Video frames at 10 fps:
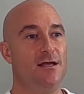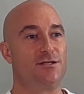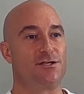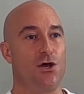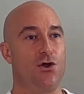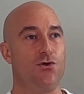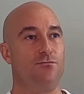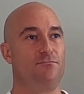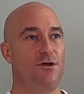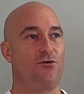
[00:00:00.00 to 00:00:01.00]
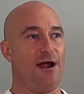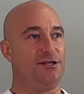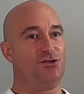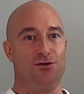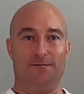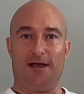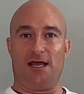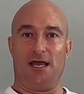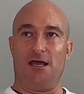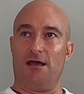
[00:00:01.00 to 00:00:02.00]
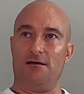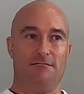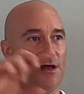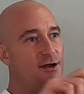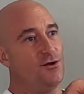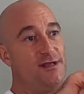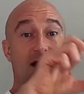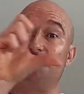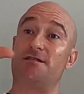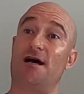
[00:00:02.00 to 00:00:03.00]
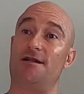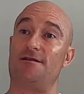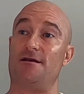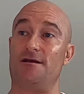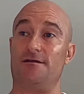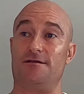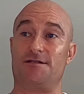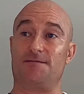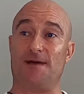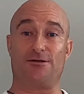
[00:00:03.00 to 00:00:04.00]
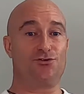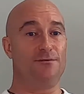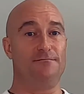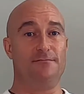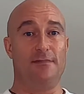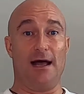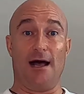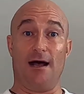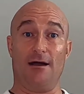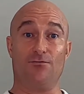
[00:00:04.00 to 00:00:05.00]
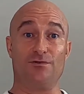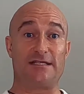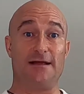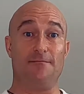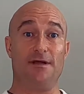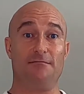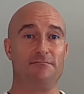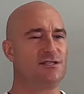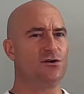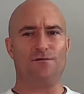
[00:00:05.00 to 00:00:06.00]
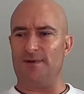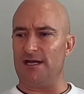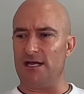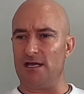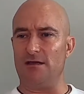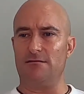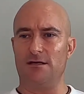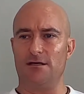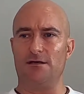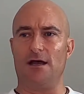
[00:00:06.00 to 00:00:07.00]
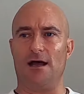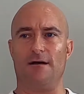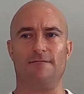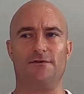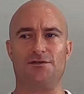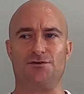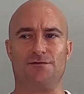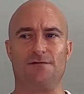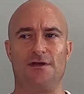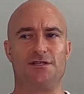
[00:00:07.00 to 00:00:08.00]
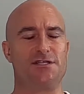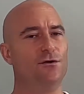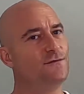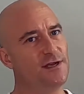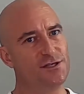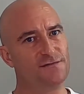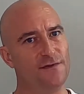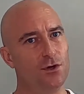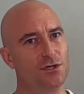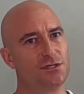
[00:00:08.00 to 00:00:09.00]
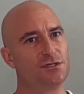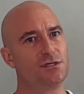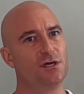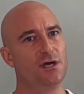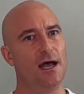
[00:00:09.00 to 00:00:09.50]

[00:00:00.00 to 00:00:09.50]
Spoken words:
So gratitude being here, and on the other side of the spectrum, resentment, self-pity, very sort of selfish focused,